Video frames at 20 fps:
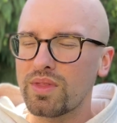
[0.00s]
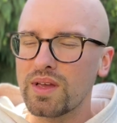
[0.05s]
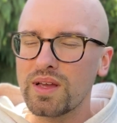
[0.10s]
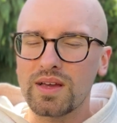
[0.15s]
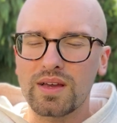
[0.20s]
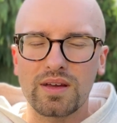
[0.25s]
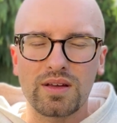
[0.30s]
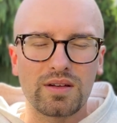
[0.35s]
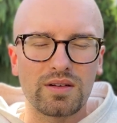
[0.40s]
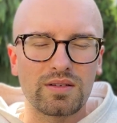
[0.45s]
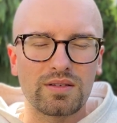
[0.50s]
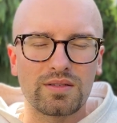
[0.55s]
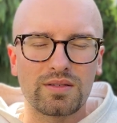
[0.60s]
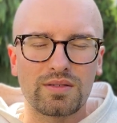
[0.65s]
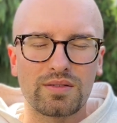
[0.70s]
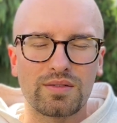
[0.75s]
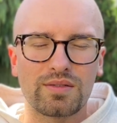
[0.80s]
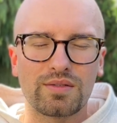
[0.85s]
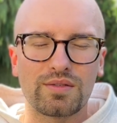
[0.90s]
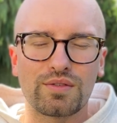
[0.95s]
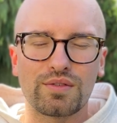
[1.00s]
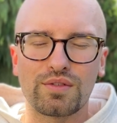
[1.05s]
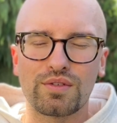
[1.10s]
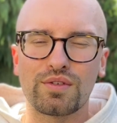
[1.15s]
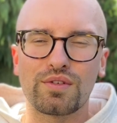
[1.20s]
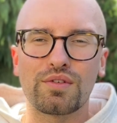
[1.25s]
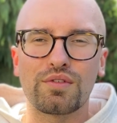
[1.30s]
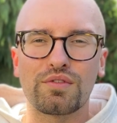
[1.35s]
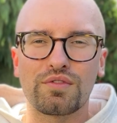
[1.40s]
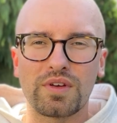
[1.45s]
think it,
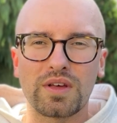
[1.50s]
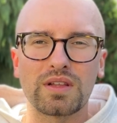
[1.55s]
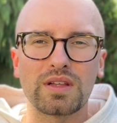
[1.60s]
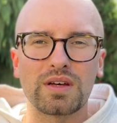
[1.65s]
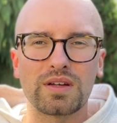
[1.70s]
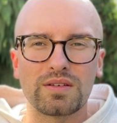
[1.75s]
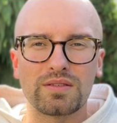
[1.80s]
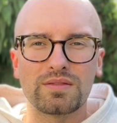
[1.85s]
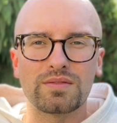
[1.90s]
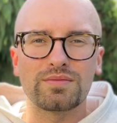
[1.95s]
feel it.